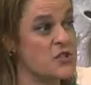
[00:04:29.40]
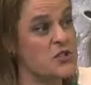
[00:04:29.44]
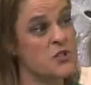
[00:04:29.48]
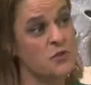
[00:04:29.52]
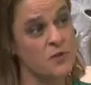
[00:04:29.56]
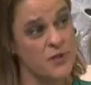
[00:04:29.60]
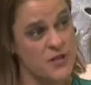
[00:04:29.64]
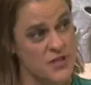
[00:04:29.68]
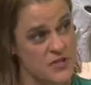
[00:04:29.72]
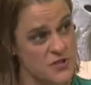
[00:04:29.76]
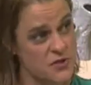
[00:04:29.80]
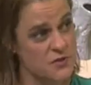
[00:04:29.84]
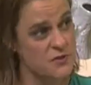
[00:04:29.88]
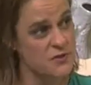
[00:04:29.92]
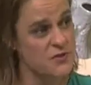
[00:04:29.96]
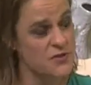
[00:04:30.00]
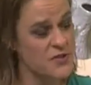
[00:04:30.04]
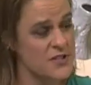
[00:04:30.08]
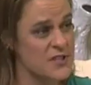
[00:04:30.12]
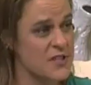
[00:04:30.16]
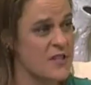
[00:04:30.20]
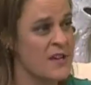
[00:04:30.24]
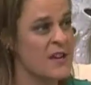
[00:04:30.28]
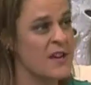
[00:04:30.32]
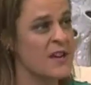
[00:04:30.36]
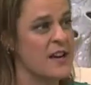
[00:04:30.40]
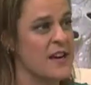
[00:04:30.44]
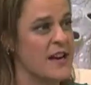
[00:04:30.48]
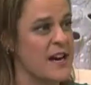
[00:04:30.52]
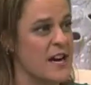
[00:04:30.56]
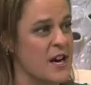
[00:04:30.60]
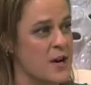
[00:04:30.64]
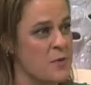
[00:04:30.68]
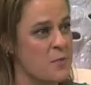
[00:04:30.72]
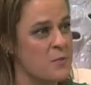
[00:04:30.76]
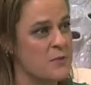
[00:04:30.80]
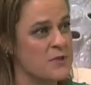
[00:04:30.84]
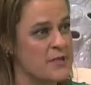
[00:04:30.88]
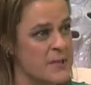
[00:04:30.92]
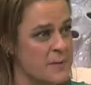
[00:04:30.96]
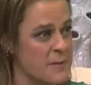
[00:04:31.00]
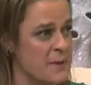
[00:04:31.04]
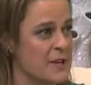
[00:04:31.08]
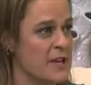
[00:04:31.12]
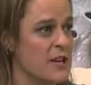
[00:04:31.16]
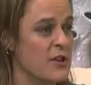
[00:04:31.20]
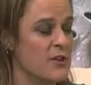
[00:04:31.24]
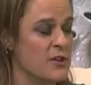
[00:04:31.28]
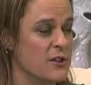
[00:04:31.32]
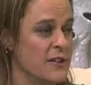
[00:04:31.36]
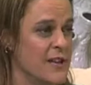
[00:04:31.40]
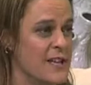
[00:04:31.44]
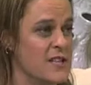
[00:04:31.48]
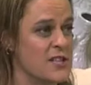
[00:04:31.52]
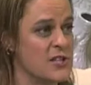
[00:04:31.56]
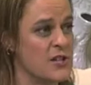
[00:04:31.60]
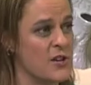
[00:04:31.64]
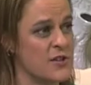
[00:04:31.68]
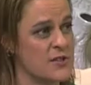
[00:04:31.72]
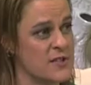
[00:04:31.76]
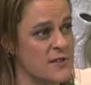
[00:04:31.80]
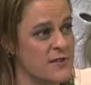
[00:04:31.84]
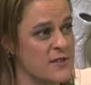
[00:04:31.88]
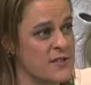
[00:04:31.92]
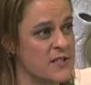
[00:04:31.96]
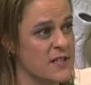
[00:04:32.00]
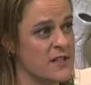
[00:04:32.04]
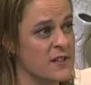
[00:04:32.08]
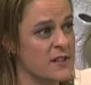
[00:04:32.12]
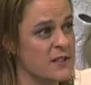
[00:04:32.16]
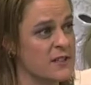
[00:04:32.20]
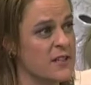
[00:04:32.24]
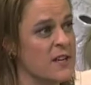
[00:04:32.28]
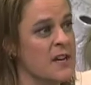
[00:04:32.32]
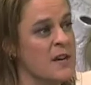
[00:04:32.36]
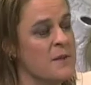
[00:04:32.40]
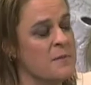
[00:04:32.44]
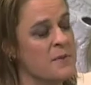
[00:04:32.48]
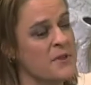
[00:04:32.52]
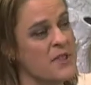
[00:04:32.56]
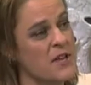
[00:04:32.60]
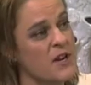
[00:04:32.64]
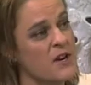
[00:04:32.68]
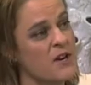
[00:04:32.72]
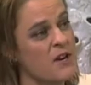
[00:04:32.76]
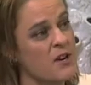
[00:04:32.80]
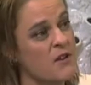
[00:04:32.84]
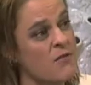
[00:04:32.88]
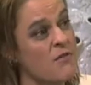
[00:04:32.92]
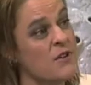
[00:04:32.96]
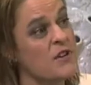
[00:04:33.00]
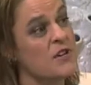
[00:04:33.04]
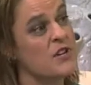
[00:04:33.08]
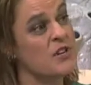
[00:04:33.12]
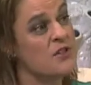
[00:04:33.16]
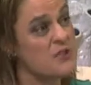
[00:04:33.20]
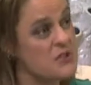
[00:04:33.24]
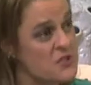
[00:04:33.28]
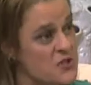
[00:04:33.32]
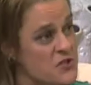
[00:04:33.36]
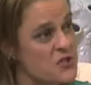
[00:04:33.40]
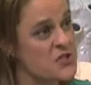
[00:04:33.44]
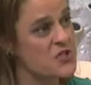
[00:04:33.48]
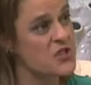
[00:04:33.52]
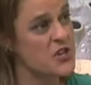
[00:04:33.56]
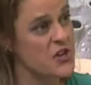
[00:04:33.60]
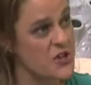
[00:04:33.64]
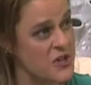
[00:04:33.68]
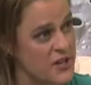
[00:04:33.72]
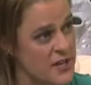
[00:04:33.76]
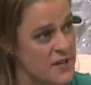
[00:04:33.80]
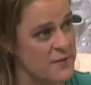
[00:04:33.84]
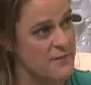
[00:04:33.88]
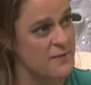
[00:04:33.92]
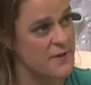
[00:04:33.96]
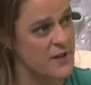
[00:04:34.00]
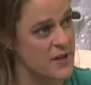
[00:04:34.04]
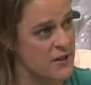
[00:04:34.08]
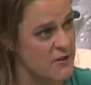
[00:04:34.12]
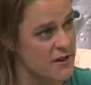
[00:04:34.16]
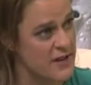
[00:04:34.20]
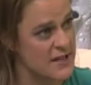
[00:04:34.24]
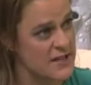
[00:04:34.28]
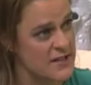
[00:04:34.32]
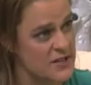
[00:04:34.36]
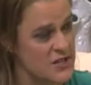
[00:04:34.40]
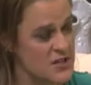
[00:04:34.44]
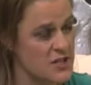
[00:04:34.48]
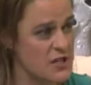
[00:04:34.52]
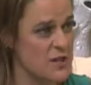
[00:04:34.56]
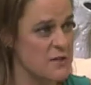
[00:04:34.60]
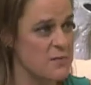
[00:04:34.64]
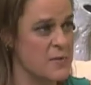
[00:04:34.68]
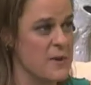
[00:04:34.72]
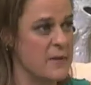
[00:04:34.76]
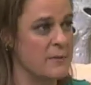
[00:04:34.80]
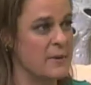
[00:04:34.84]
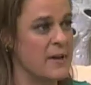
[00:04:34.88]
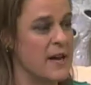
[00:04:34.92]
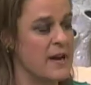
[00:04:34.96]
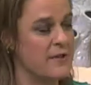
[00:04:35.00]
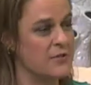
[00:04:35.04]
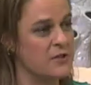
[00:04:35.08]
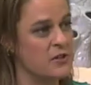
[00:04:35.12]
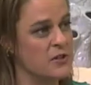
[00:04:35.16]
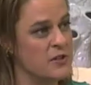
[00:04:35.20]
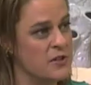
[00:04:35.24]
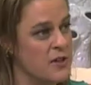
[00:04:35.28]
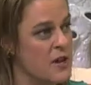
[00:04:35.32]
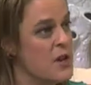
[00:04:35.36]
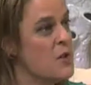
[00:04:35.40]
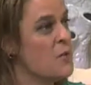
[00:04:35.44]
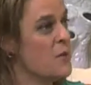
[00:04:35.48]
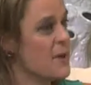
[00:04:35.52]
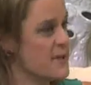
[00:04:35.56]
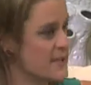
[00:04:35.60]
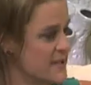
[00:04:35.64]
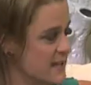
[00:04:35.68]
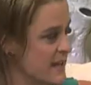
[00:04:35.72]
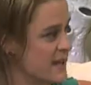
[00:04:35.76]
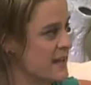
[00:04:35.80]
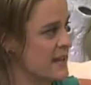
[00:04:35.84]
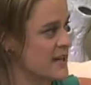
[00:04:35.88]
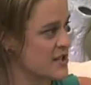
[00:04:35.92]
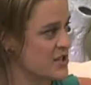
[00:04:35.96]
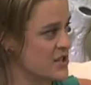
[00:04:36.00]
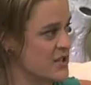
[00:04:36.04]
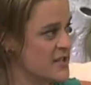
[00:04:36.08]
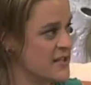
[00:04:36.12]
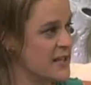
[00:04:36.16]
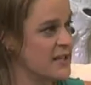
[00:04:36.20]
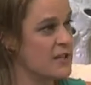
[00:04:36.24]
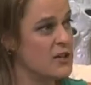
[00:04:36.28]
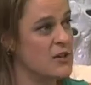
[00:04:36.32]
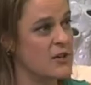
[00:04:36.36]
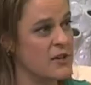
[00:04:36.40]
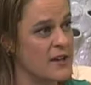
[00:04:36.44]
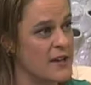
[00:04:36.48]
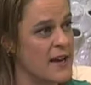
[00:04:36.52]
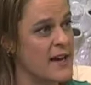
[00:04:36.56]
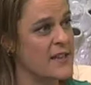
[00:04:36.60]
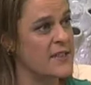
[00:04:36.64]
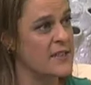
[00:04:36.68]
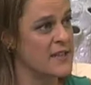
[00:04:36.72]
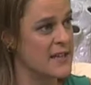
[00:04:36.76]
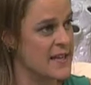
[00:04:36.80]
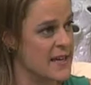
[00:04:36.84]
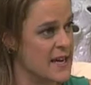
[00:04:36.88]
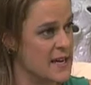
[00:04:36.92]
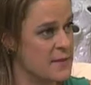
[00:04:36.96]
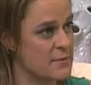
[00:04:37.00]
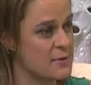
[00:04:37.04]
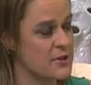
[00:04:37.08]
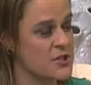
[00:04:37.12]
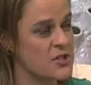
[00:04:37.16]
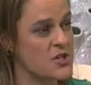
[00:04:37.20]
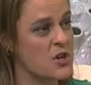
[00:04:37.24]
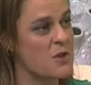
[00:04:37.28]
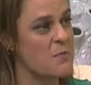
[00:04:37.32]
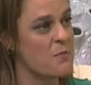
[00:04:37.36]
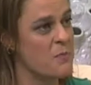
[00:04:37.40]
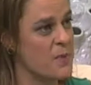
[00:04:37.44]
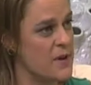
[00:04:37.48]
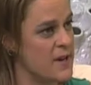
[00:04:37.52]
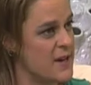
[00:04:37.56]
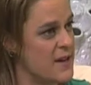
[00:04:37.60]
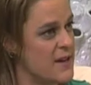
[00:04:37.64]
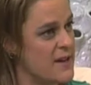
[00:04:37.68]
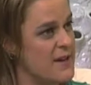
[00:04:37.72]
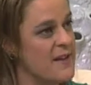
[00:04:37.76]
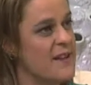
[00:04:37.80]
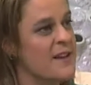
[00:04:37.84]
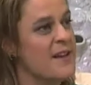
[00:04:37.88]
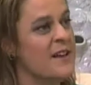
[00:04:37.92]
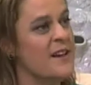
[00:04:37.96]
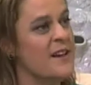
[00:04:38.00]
soy sauce um, typically contains lots of salt, but there are reduced sodium variants. So mm. people have to, once again, as she said, look at the labels, compare